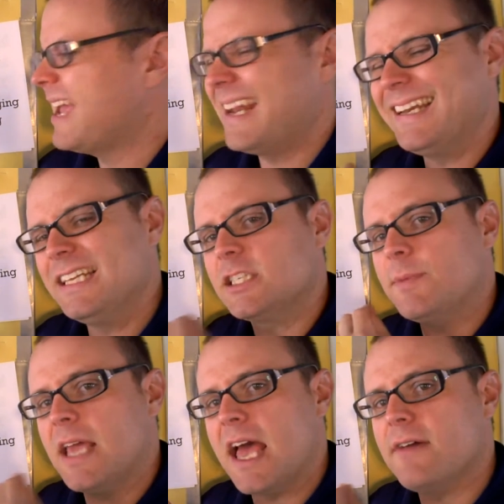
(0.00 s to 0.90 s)
And it needs to
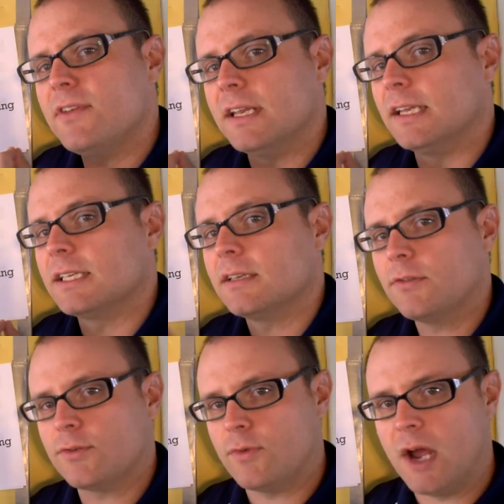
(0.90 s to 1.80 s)
be evident
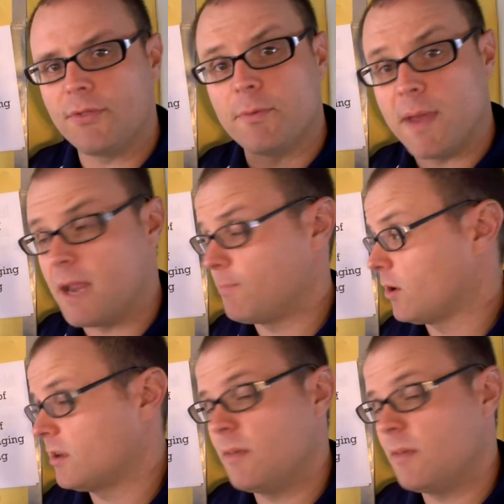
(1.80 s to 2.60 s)
throughout the paper.